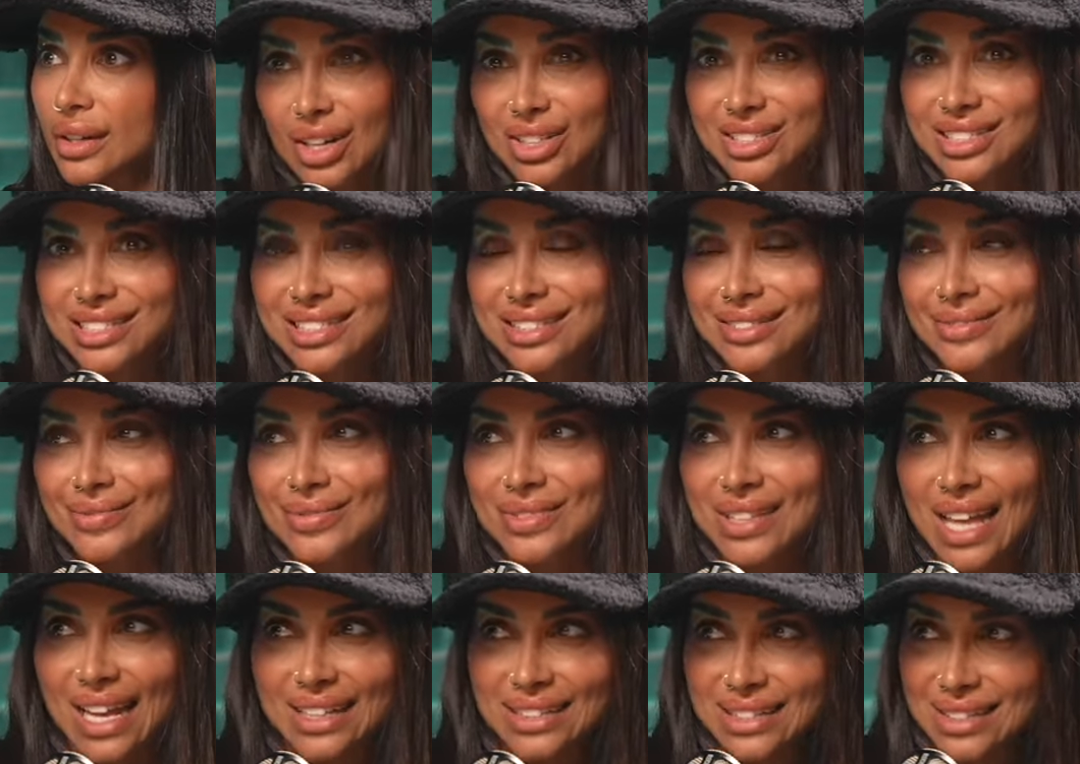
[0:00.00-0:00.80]
because
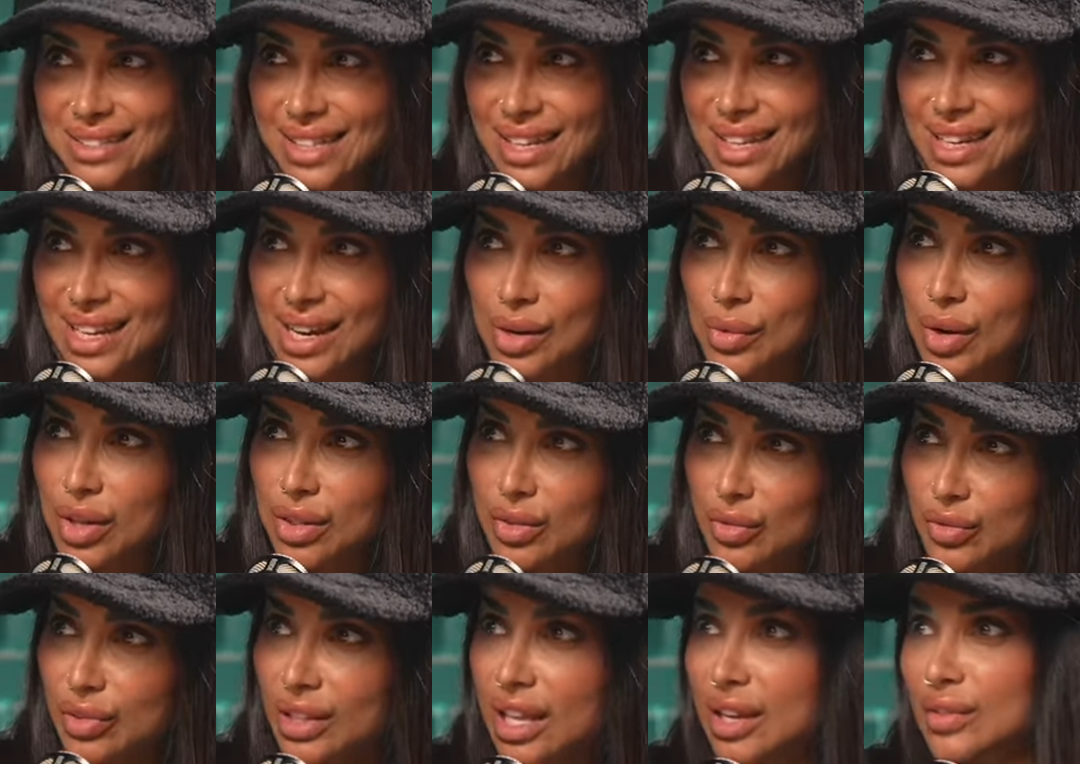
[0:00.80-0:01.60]
that's taking away
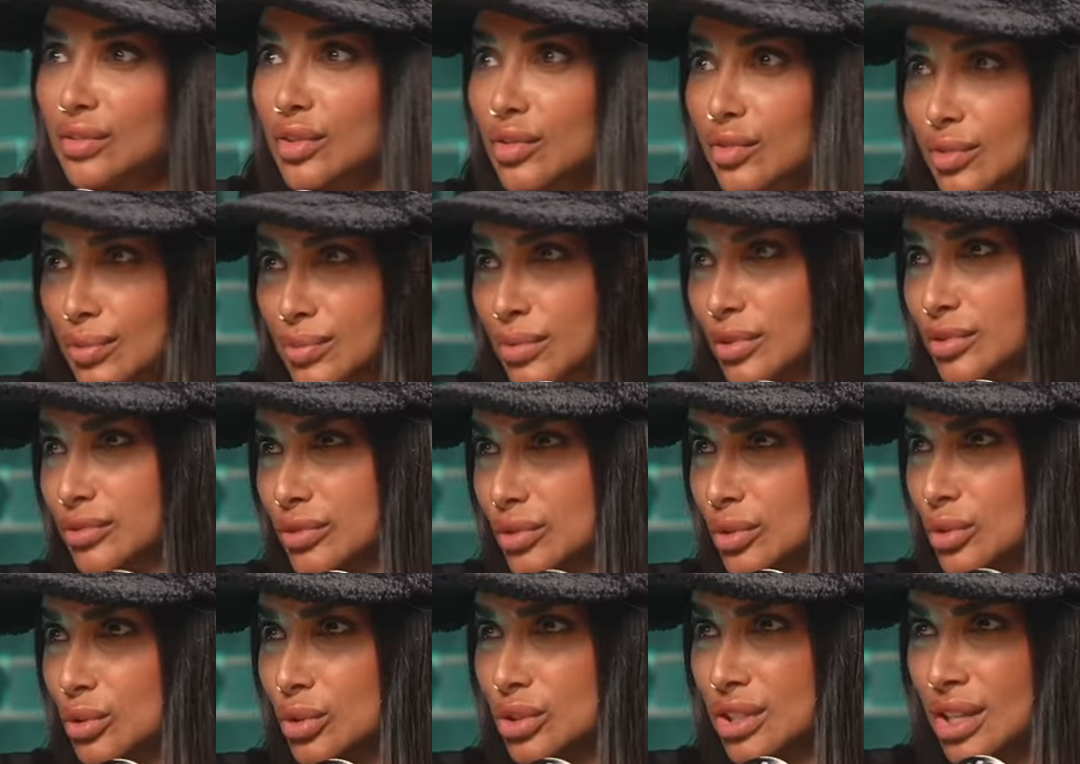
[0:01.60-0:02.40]
the flavor from the
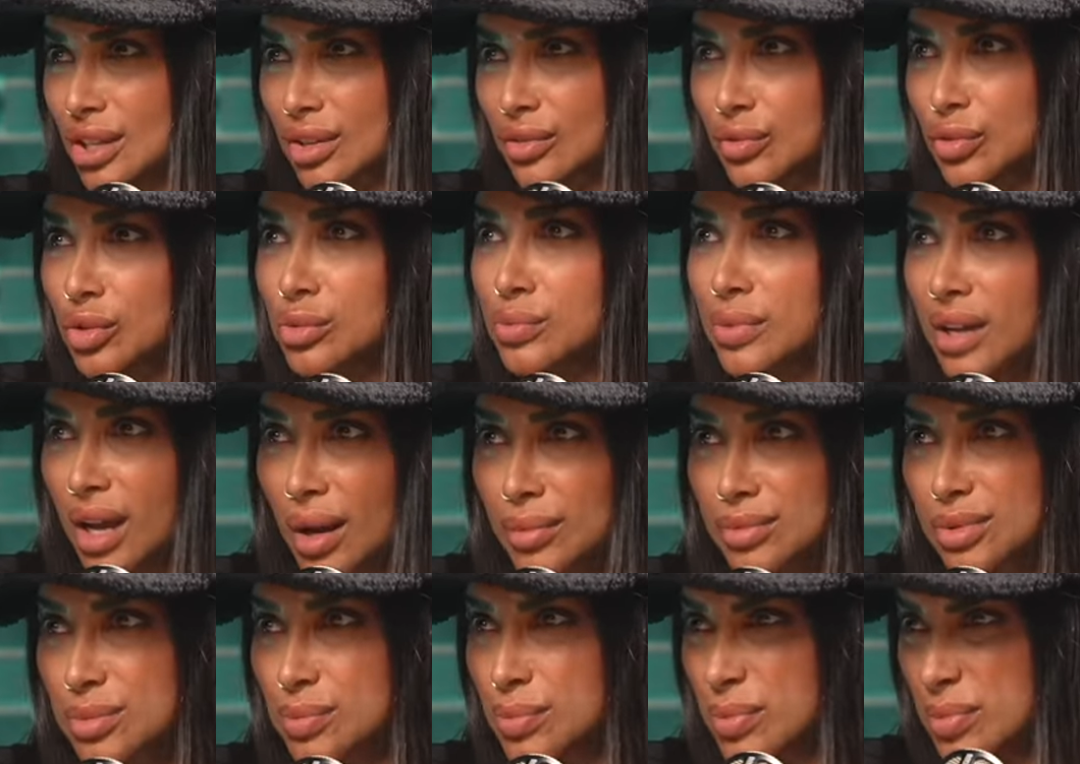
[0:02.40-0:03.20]
food, and the food
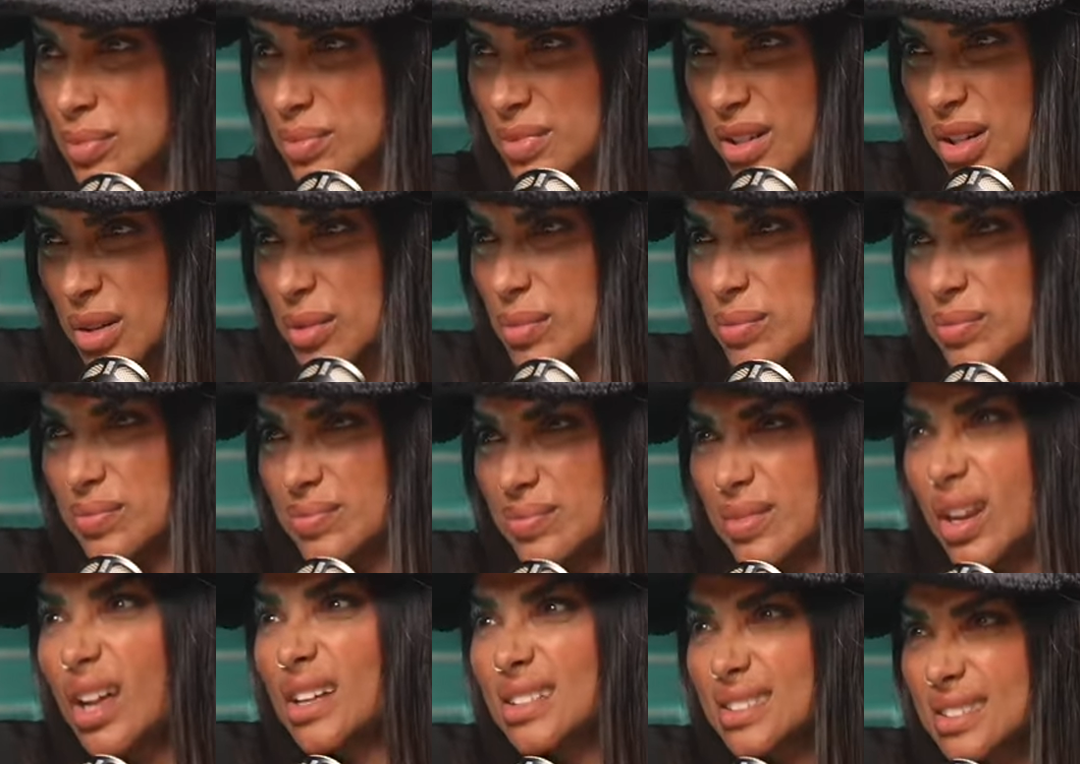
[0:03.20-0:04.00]
becomes, you know,
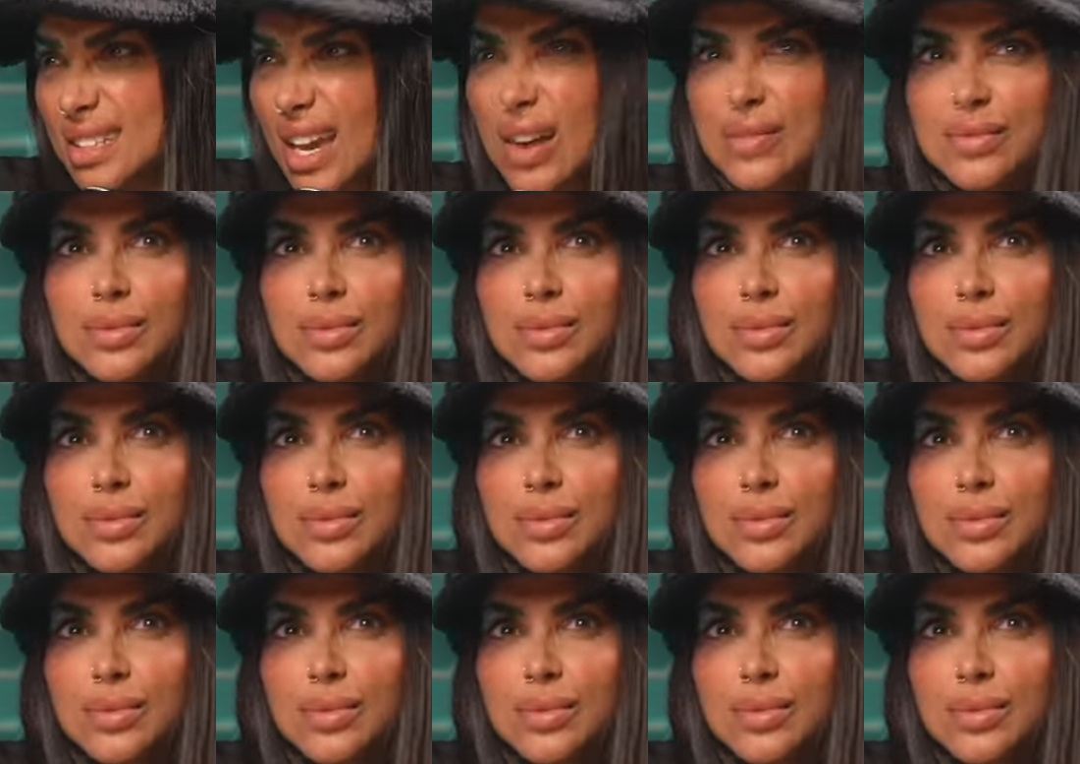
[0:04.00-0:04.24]
blunt.